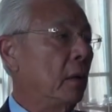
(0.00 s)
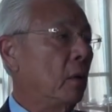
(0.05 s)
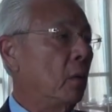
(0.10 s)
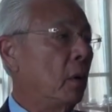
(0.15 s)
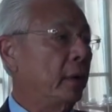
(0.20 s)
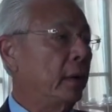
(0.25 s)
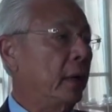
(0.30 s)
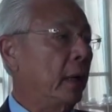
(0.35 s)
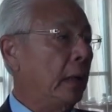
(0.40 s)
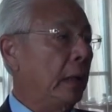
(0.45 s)

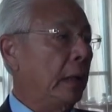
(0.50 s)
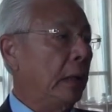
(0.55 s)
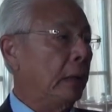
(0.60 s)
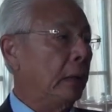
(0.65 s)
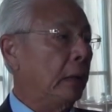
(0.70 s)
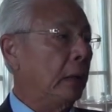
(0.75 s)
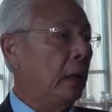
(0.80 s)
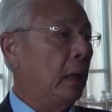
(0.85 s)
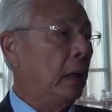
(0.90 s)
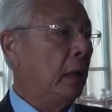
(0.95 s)
what they learned.
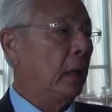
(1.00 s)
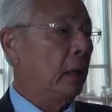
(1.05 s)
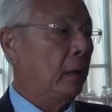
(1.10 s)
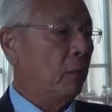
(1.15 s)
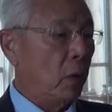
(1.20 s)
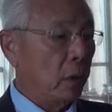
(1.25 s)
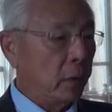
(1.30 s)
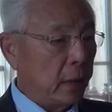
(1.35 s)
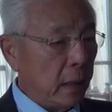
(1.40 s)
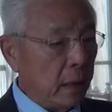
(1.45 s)

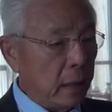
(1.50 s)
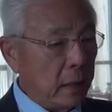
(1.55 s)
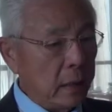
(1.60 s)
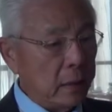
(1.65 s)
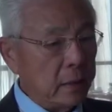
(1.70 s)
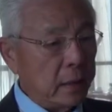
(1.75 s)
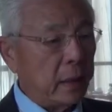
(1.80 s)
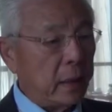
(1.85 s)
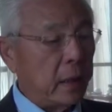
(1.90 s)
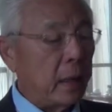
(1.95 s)
What they
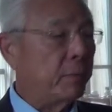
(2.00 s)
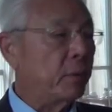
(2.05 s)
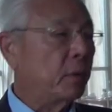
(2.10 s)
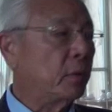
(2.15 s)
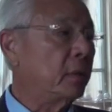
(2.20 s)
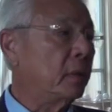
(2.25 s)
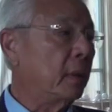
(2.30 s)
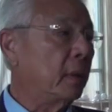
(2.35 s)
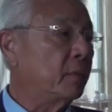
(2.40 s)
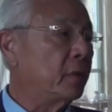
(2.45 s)
learned, they kept it
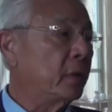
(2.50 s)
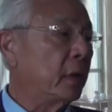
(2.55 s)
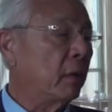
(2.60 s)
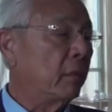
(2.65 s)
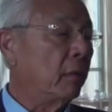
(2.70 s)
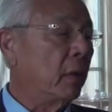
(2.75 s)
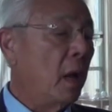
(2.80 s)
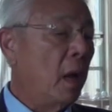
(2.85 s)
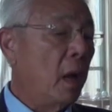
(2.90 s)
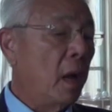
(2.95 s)
to
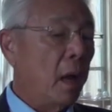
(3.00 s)
themselves.